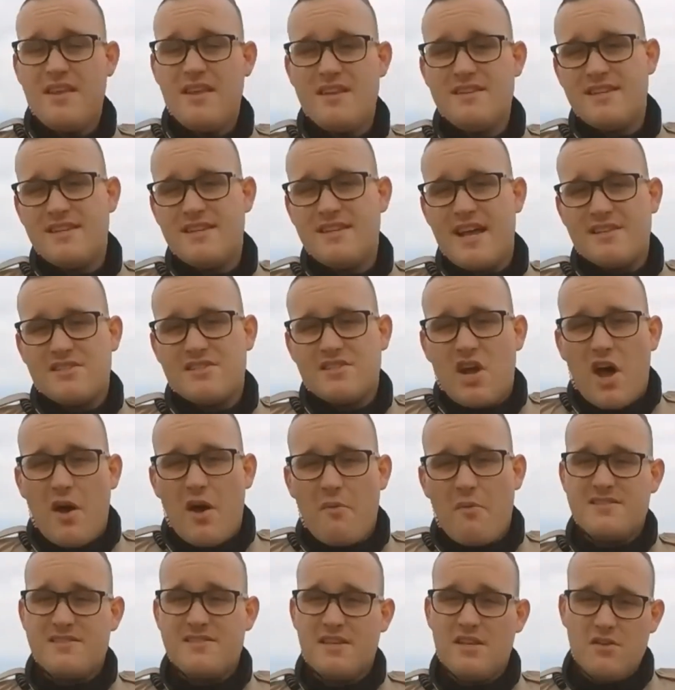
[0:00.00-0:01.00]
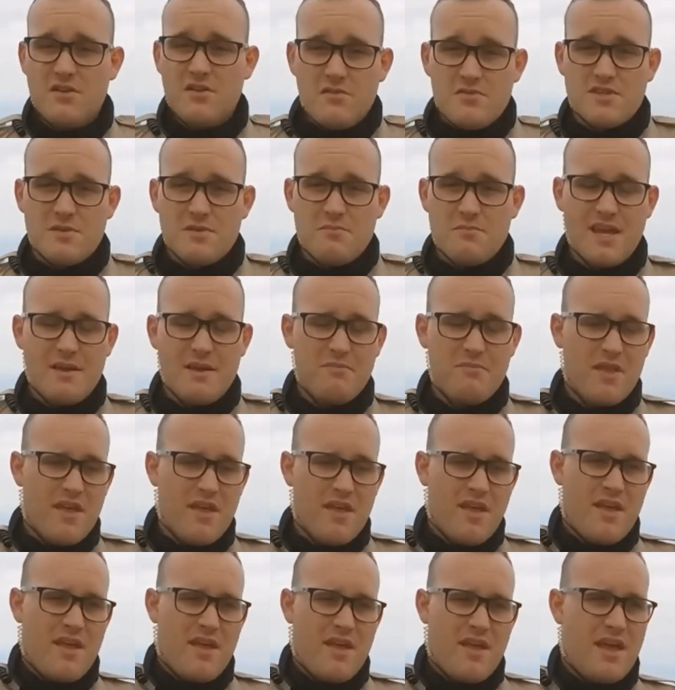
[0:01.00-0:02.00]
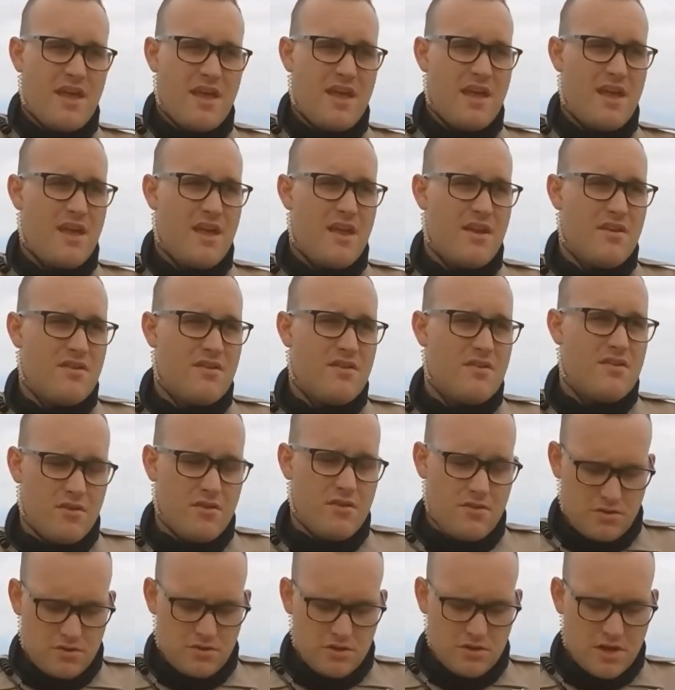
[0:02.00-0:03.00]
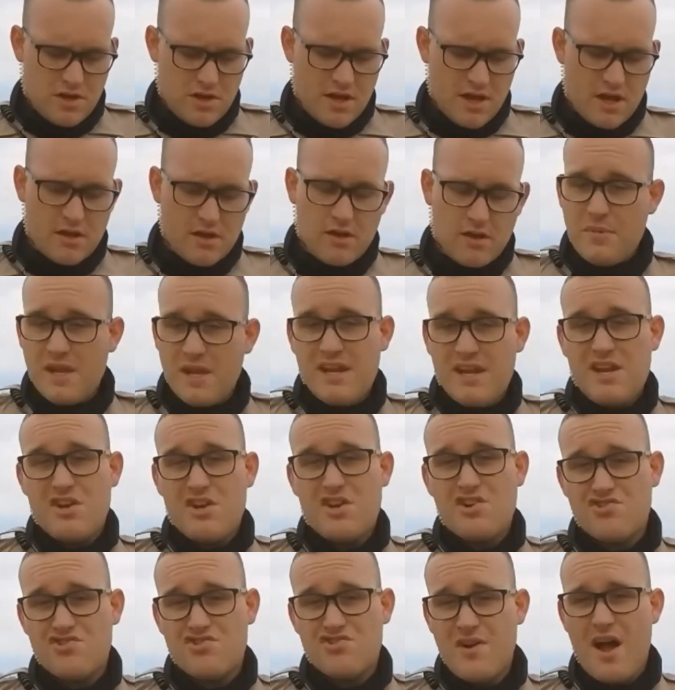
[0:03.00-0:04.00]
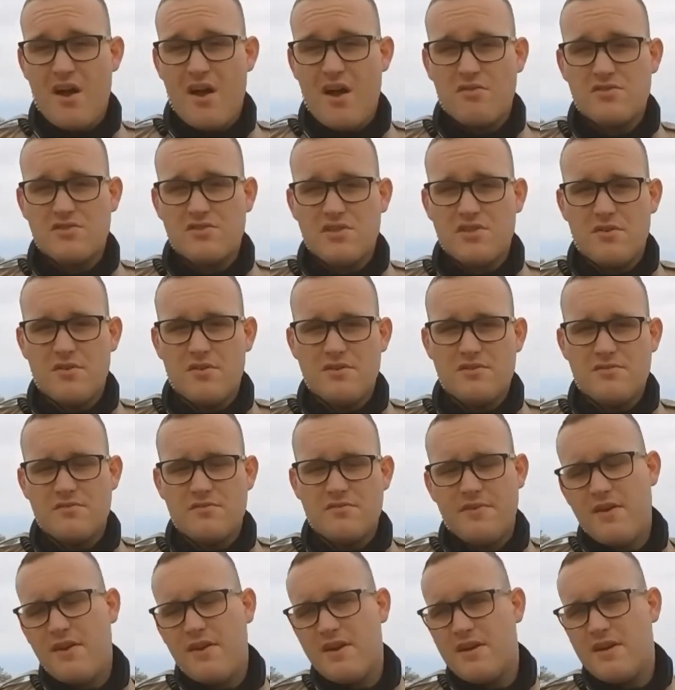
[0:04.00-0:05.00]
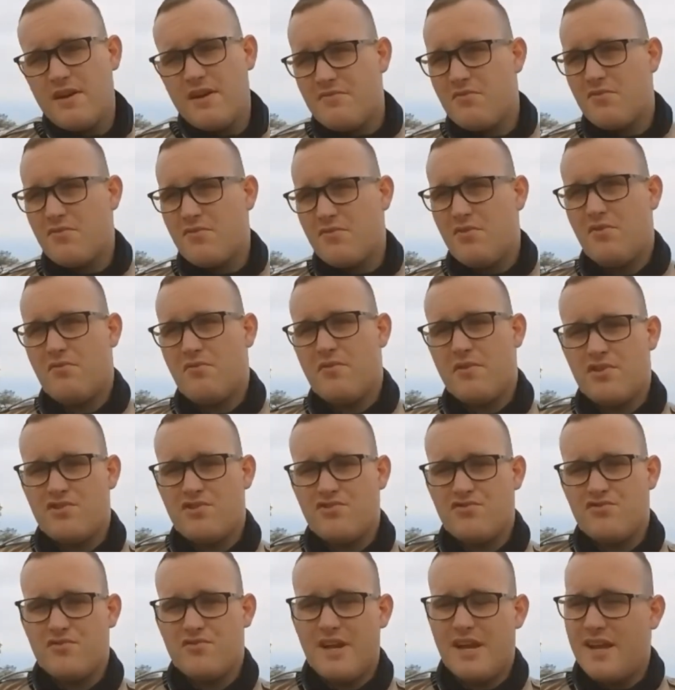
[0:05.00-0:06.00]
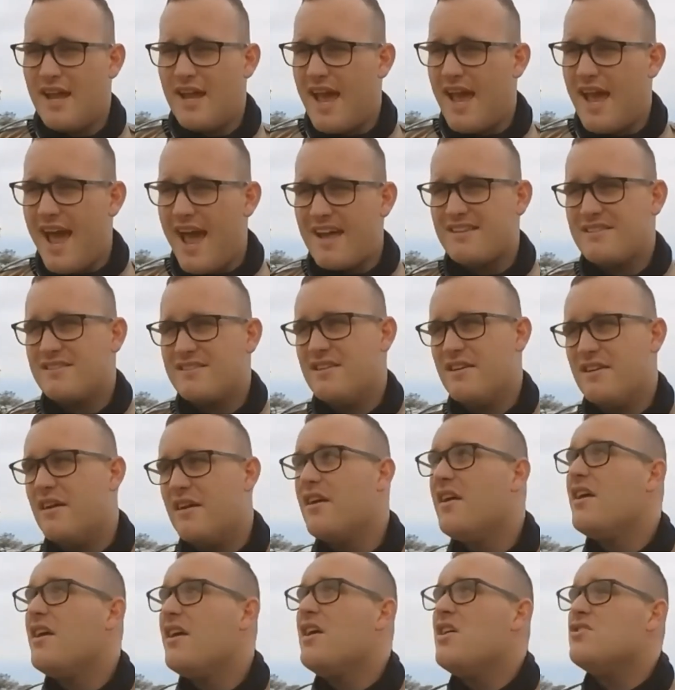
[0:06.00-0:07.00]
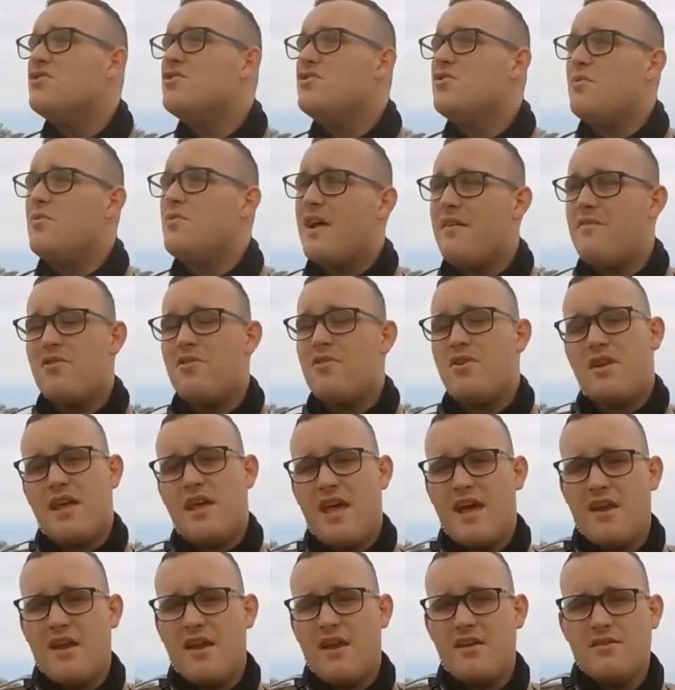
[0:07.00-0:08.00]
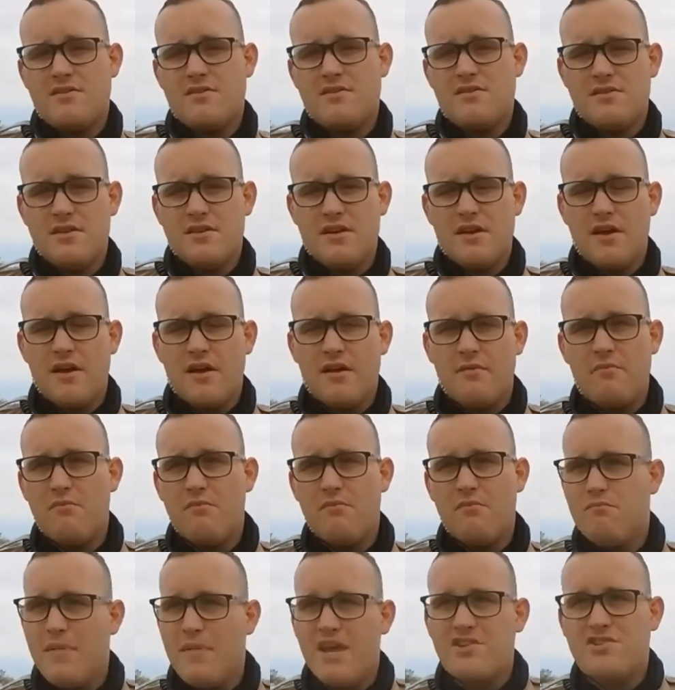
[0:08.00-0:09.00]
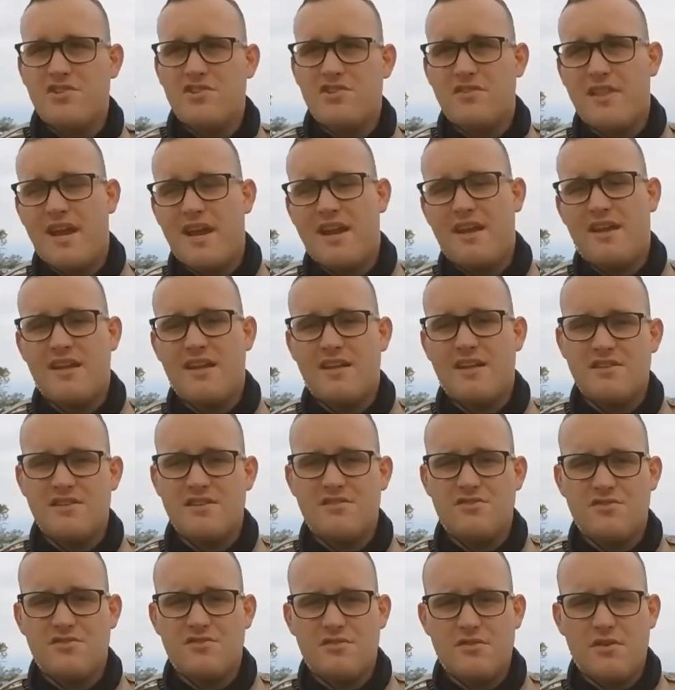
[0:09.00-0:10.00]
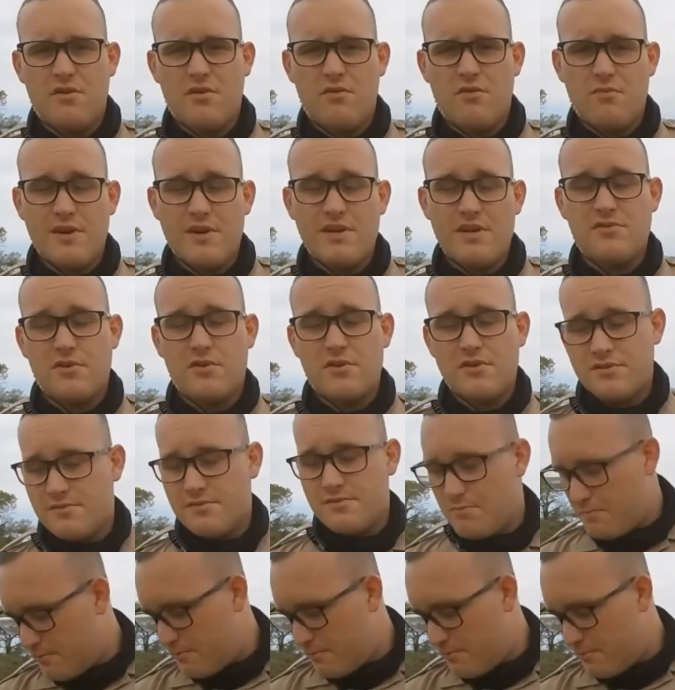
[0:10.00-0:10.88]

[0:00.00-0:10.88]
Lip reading: isn't as common as it used to be. And being in a drought. So it's very difficult for the tree, and it has to do whatever it can to make sure that it gets its resource.